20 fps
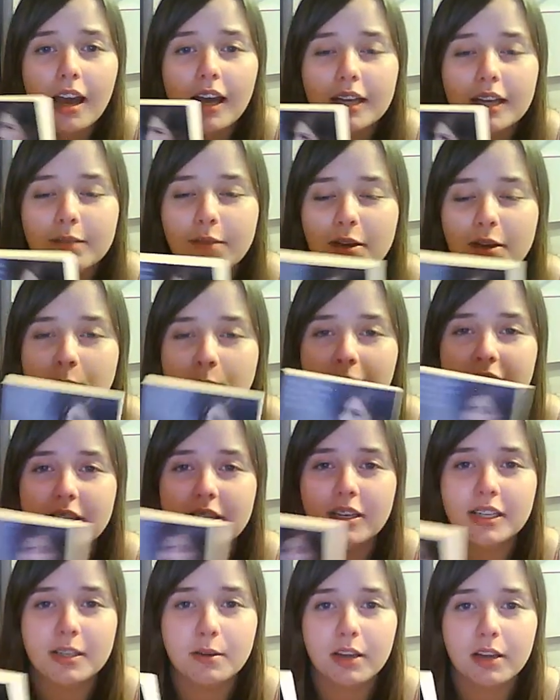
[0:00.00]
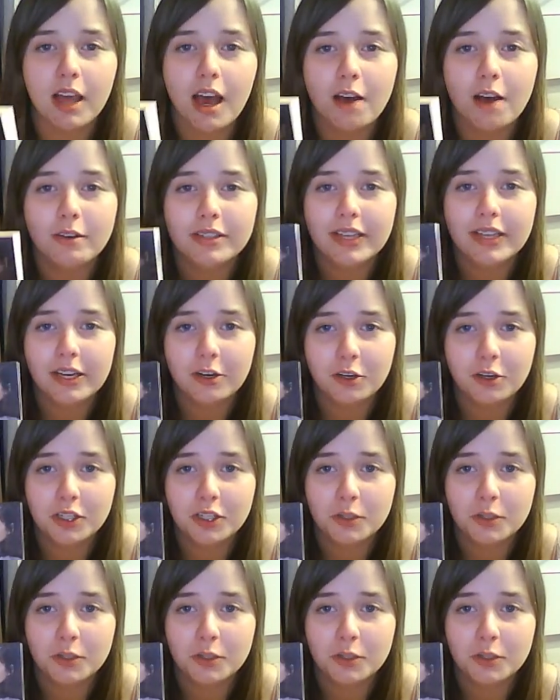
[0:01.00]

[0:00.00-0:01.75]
It's much better. It's a girl sitting on a